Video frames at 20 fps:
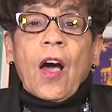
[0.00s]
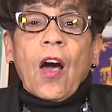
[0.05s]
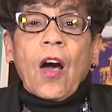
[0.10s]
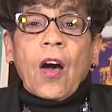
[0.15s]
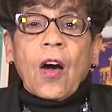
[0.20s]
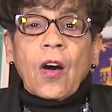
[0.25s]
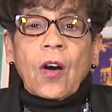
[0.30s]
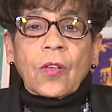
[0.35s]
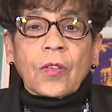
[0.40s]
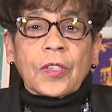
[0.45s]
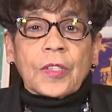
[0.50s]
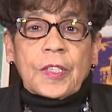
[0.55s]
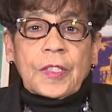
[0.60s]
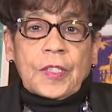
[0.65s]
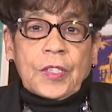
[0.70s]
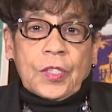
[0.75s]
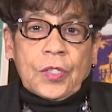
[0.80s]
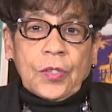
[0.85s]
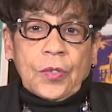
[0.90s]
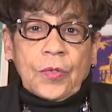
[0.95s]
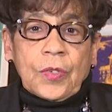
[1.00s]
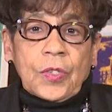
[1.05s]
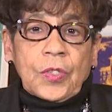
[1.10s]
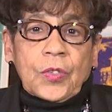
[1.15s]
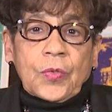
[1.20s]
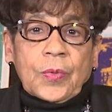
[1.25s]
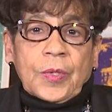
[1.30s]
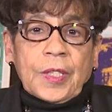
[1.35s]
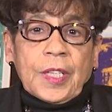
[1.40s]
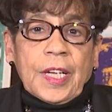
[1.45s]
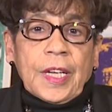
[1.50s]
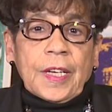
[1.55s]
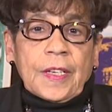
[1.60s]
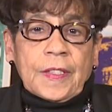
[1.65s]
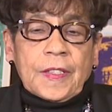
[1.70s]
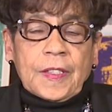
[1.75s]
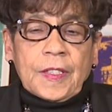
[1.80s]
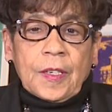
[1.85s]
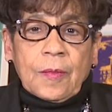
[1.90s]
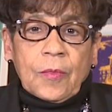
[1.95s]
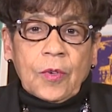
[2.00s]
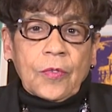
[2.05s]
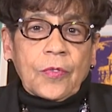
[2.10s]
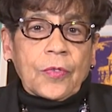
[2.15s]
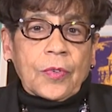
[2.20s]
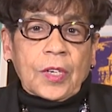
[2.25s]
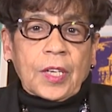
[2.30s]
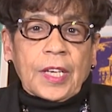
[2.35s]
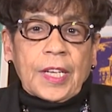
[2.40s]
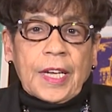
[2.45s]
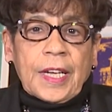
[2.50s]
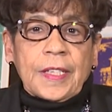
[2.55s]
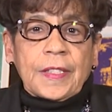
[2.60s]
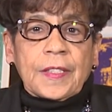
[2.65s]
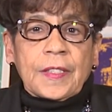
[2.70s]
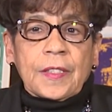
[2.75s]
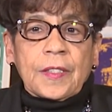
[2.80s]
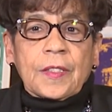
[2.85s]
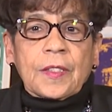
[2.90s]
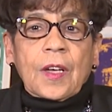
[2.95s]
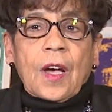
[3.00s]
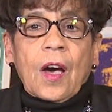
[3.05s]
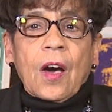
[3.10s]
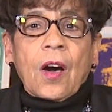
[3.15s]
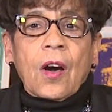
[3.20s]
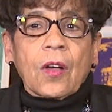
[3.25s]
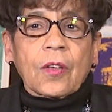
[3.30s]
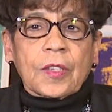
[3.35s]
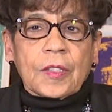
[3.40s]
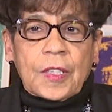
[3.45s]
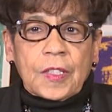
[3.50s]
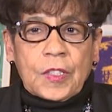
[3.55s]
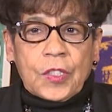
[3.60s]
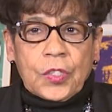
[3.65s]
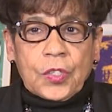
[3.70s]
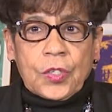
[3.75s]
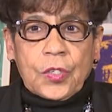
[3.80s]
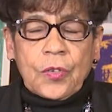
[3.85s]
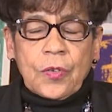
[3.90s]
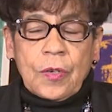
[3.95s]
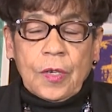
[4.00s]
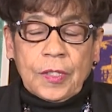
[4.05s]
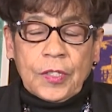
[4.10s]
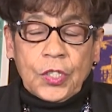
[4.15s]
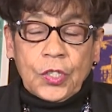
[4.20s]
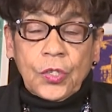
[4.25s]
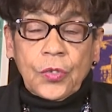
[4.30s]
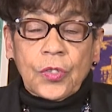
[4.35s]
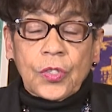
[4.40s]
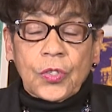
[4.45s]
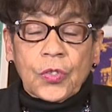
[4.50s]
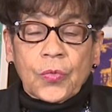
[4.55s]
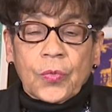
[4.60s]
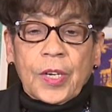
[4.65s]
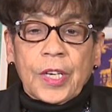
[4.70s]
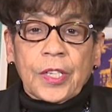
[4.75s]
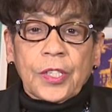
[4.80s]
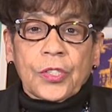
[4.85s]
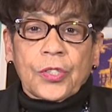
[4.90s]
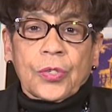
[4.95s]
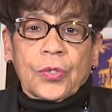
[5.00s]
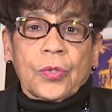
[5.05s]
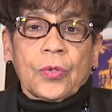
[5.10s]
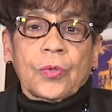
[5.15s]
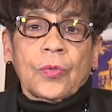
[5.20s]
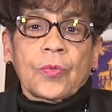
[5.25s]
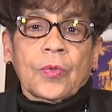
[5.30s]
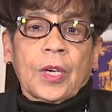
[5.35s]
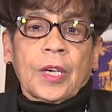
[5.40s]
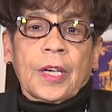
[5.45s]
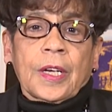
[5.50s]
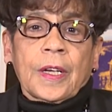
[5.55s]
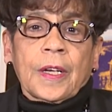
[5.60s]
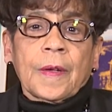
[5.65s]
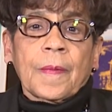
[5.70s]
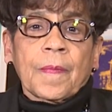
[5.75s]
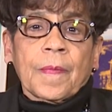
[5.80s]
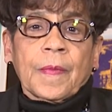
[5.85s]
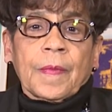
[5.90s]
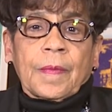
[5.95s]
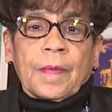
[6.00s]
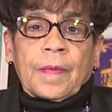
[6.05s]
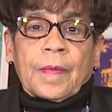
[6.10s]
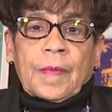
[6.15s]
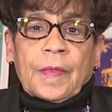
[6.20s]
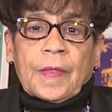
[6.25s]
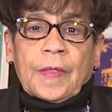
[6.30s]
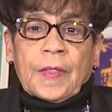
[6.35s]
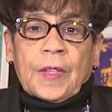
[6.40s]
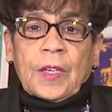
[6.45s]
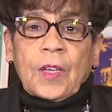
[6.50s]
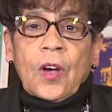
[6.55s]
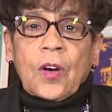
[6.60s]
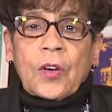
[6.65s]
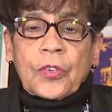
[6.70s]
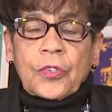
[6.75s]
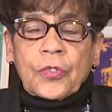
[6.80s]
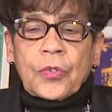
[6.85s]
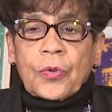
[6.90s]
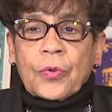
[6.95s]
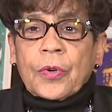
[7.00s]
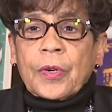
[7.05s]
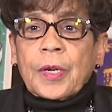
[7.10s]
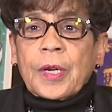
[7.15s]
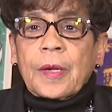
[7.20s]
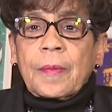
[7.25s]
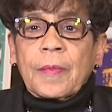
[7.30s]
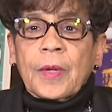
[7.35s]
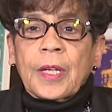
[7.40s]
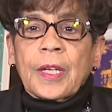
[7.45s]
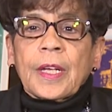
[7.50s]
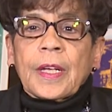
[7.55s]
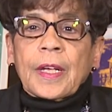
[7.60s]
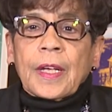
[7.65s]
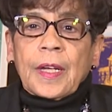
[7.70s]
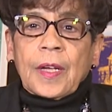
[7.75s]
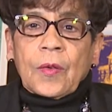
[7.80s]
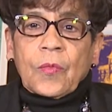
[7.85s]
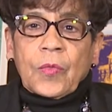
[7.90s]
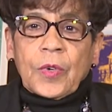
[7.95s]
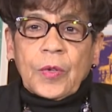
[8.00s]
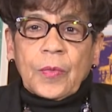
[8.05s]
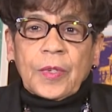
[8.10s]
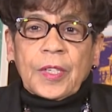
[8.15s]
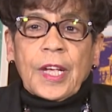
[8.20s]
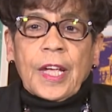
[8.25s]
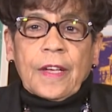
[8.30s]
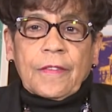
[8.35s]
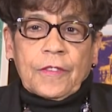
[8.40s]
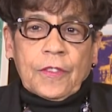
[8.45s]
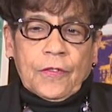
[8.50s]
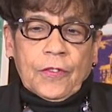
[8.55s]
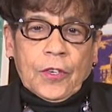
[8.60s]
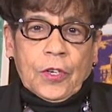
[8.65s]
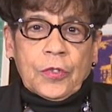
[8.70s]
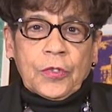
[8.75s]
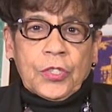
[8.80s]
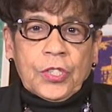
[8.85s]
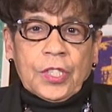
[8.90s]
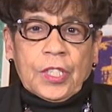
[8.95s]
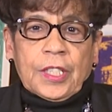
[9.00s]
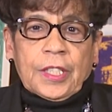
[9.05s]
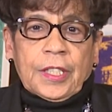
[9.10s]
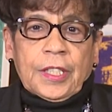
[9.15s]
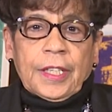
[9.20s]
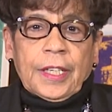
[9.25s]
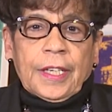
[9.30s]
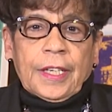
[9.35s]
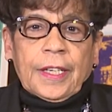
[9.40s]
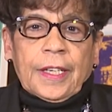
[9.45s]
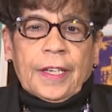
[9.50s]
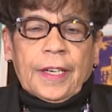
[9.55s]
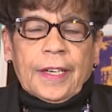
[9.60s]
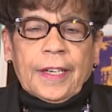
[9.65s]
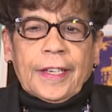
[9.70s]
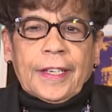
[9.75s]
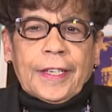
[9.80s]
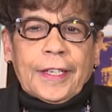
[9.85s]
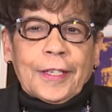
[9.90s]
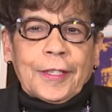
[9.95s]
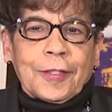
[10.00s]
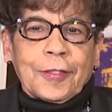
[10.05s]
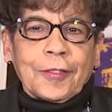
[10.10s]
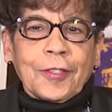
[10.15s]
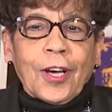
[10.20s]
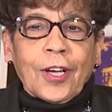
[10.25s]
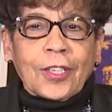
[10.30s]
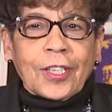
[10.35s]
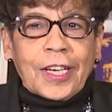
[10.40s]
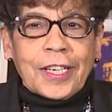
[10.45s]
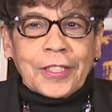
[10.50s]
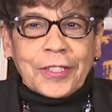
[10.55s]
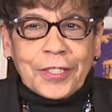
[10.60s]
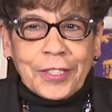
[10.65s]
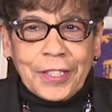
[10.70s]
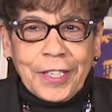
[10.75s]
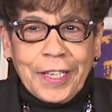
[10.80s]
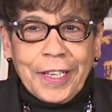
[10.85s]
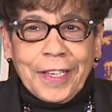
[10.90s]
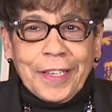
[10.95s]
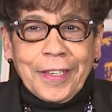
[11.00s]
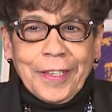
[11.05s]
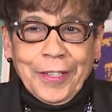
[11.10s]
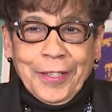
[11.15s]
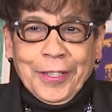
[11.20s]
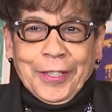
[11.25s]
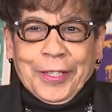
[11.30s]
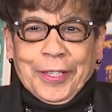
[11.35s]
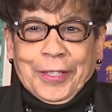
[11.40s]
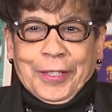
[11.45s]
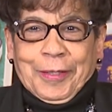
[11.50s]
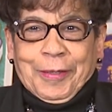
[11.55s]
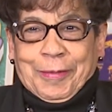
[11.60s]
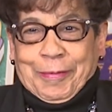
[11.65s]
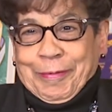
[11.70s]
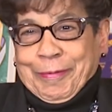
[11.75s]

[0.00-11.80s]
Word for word: all of the students, when they assemble for classes, all of the stu students went to uh, the auditorium and we would have devotion. Uh, not like today. Uh,